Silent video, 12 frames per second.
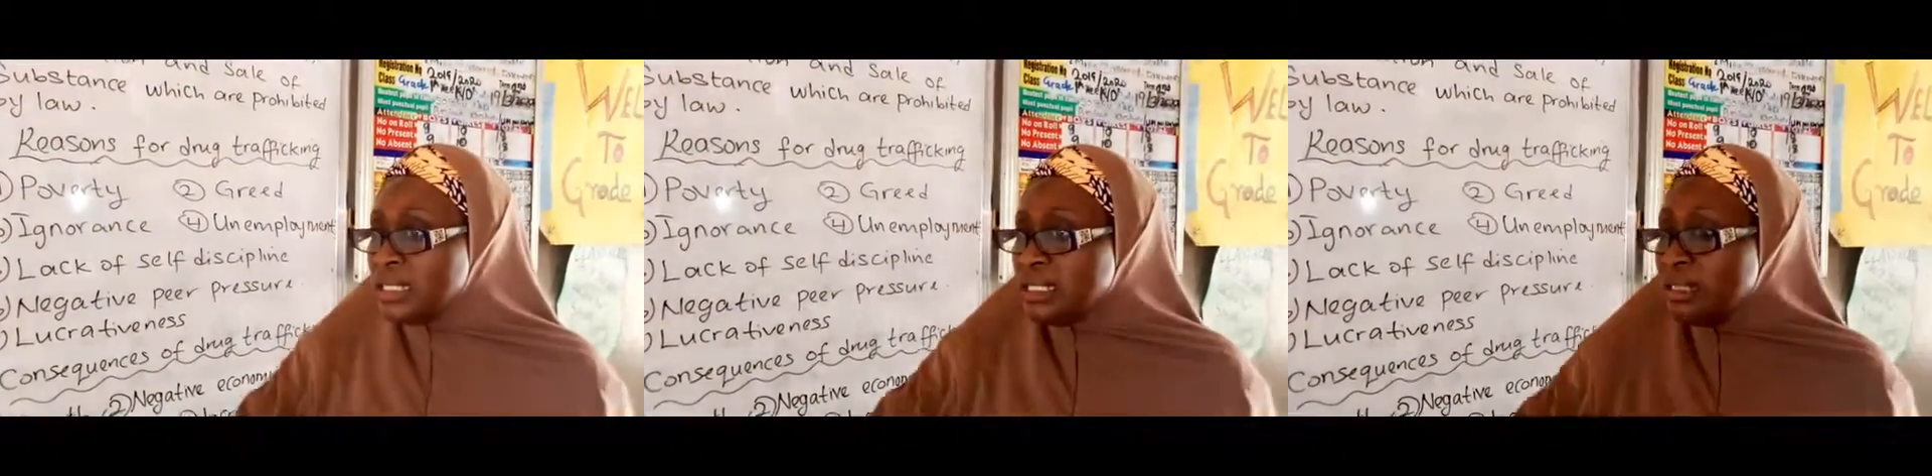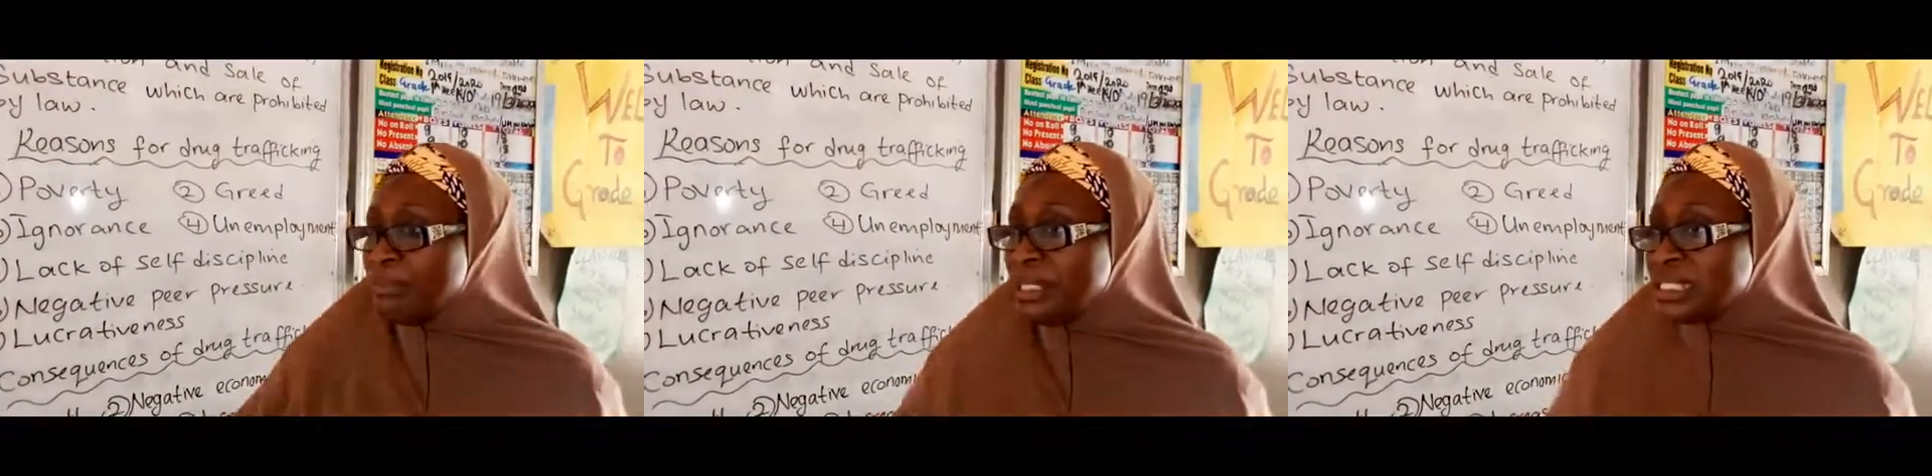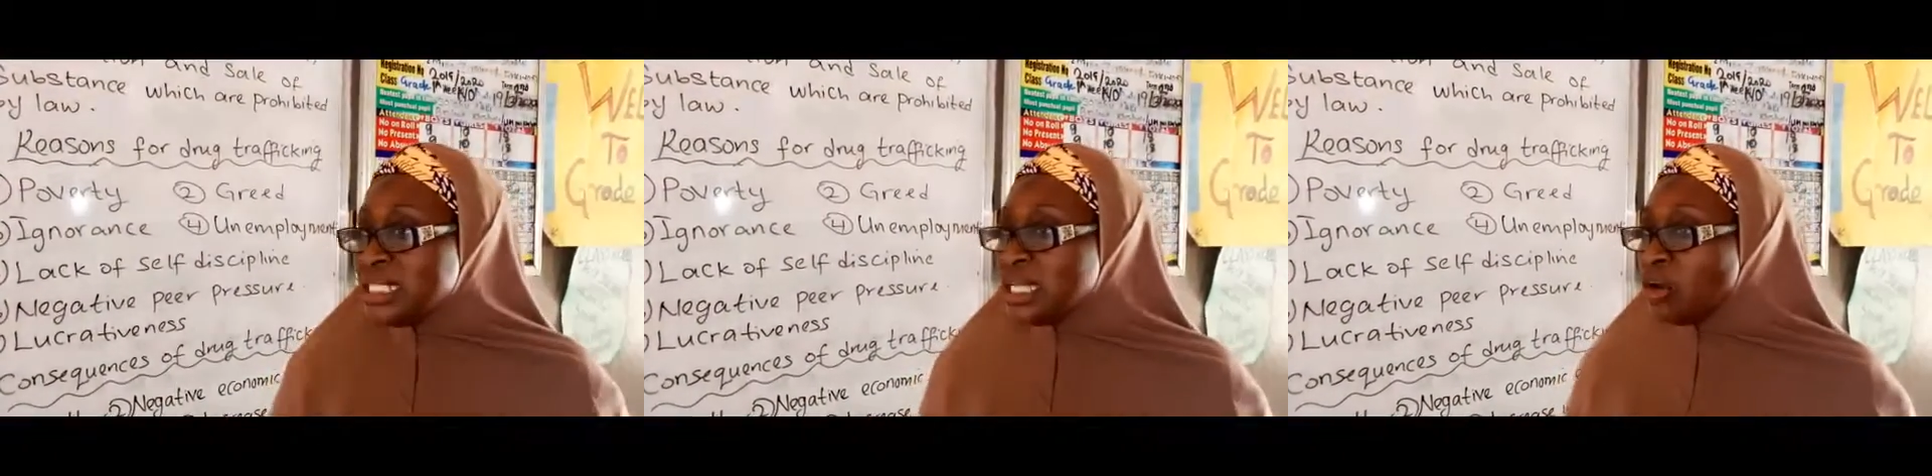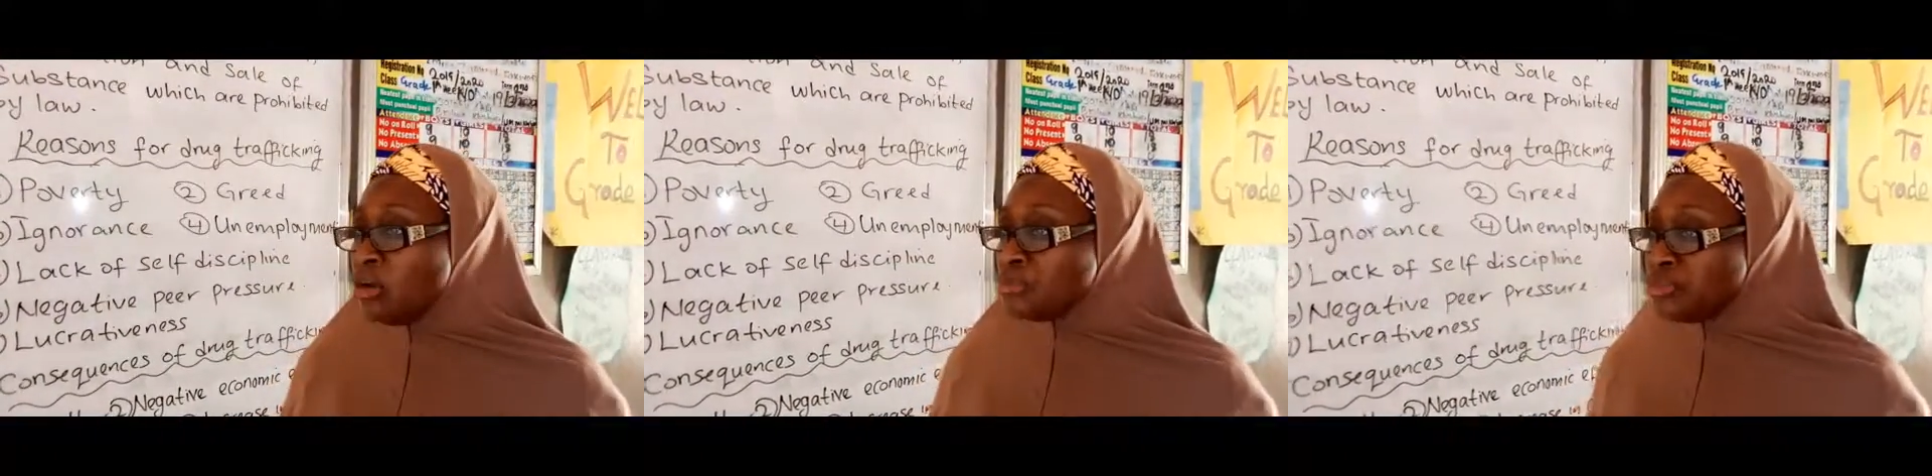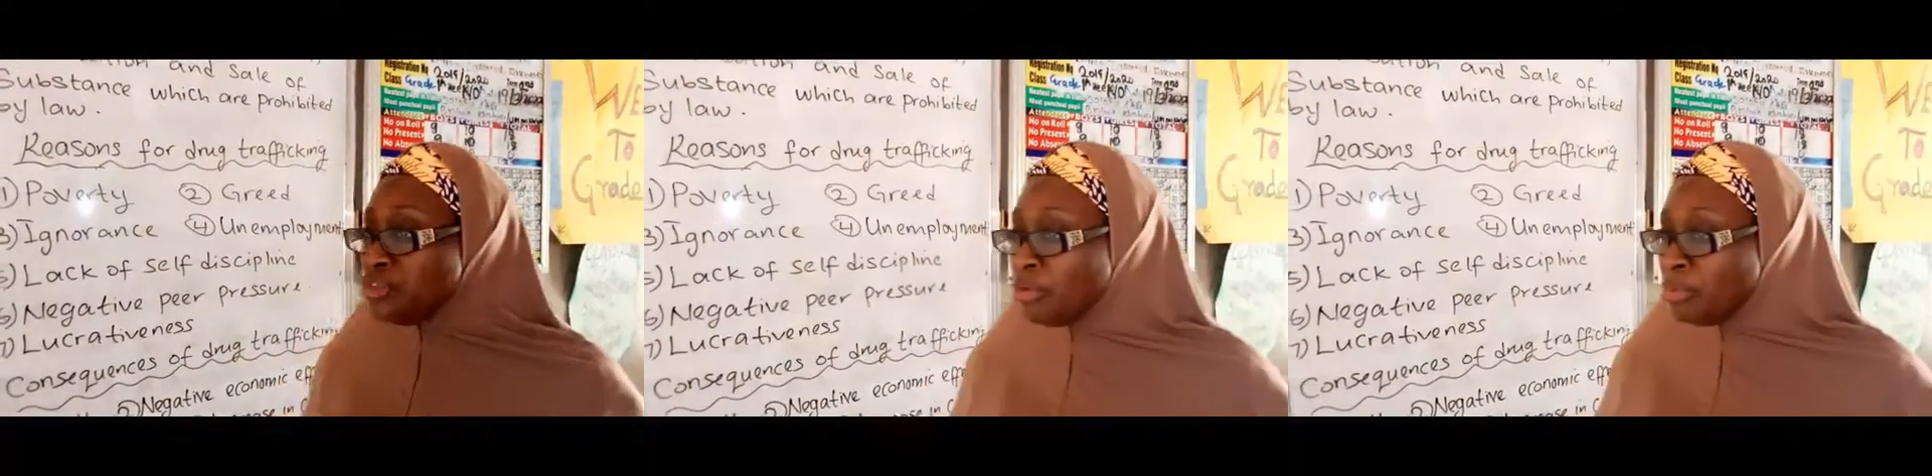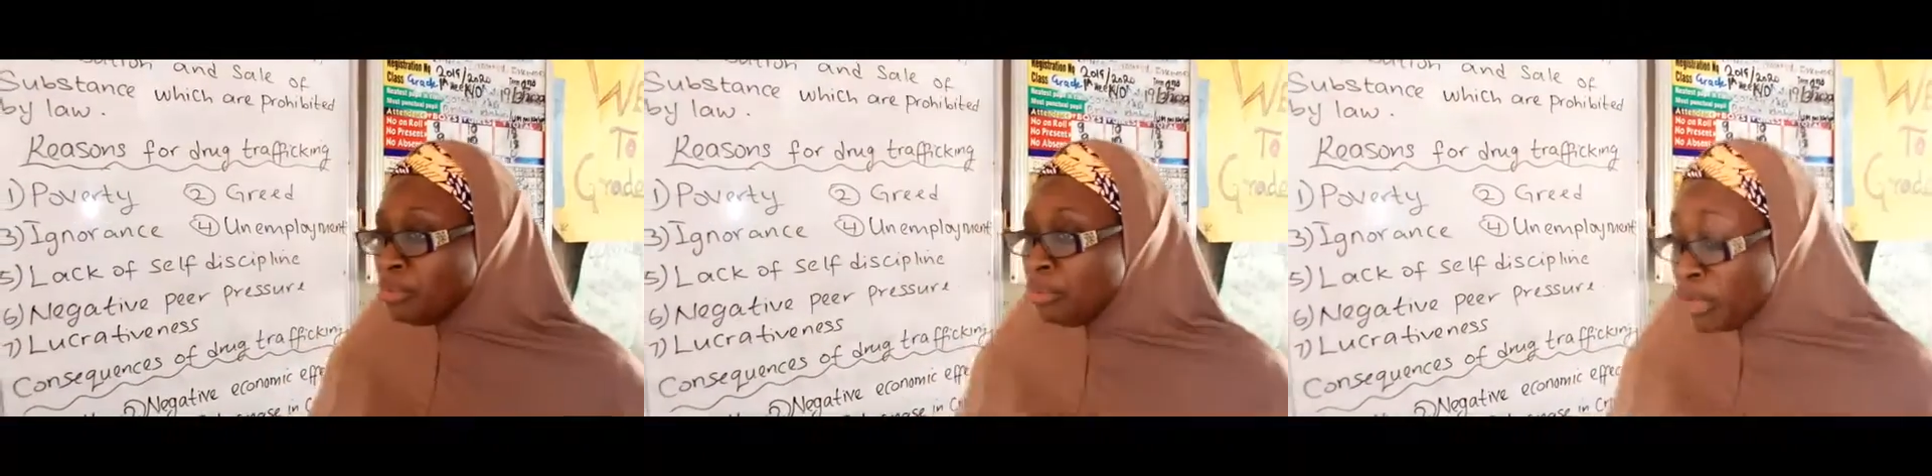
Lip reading: the person he comes to rob.